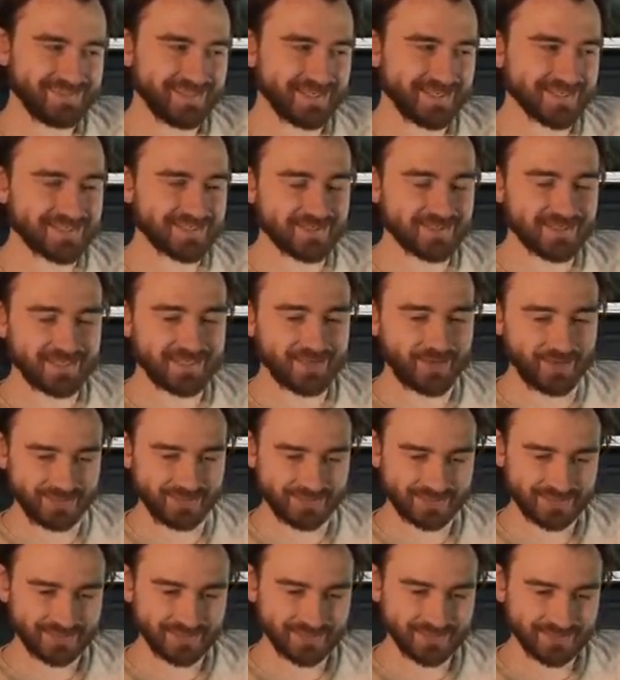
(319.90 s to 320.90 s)
Just three
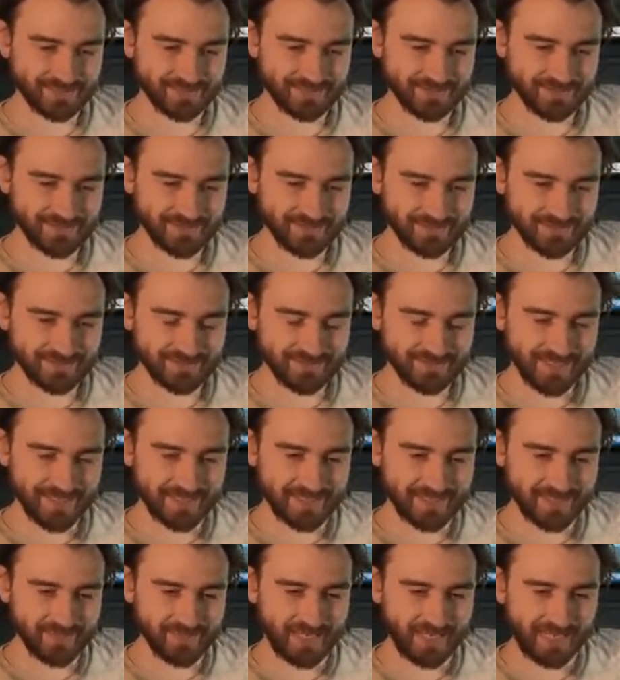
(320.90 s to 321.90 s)
cards.
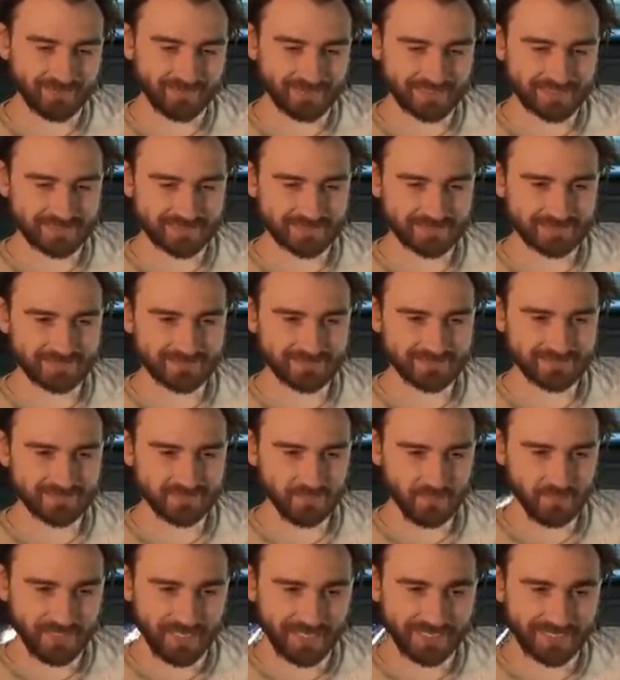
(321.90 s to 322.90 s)
And then you have it.
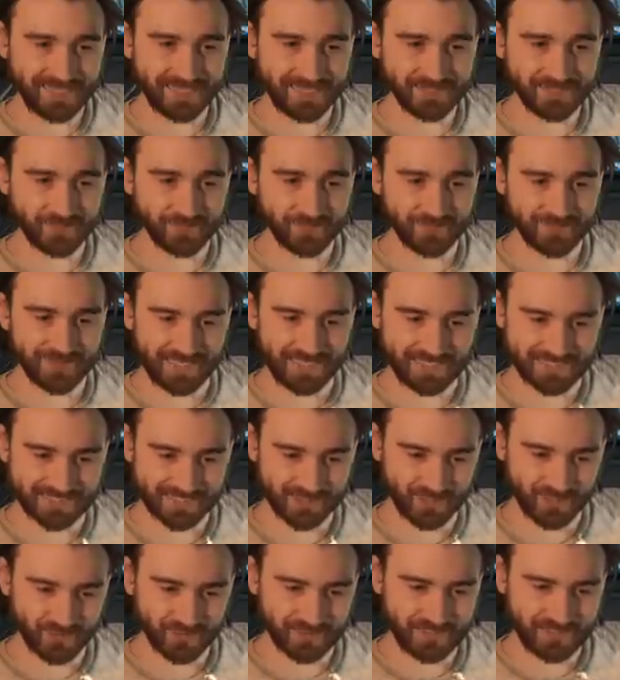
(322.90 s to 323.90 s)
We gotta get it off
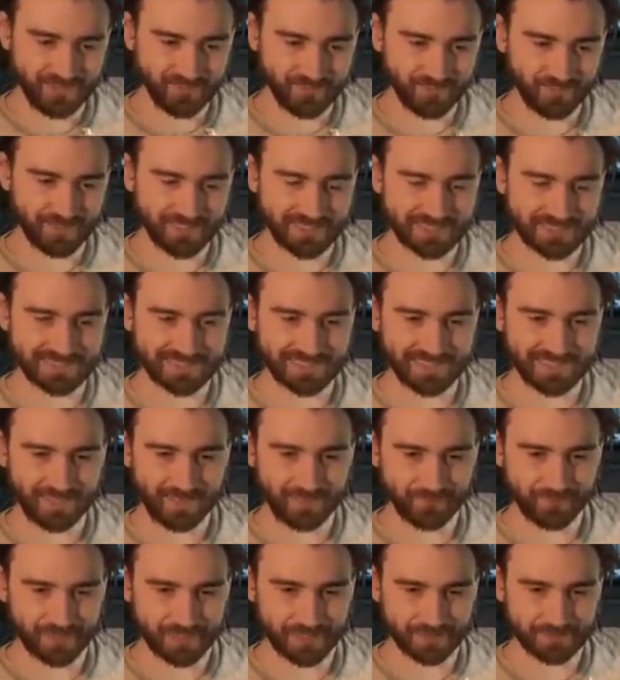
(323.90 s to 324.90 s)
next turn. Infinite
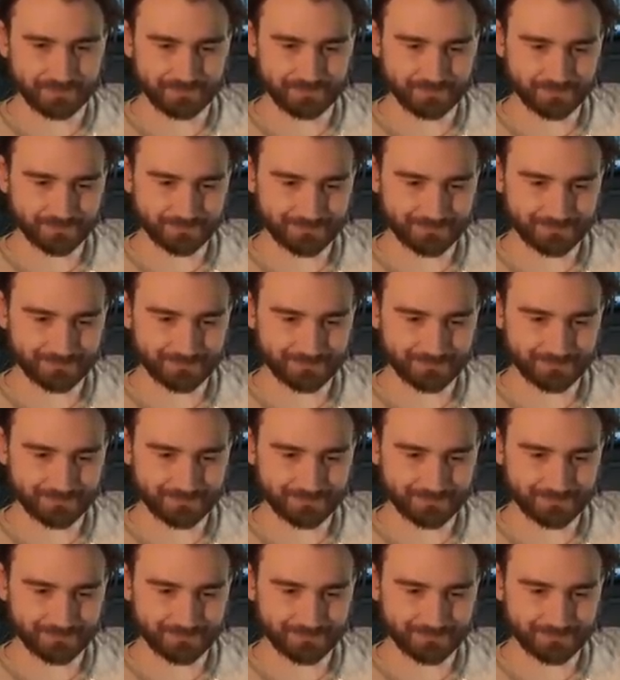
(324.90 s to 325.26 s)
Life game.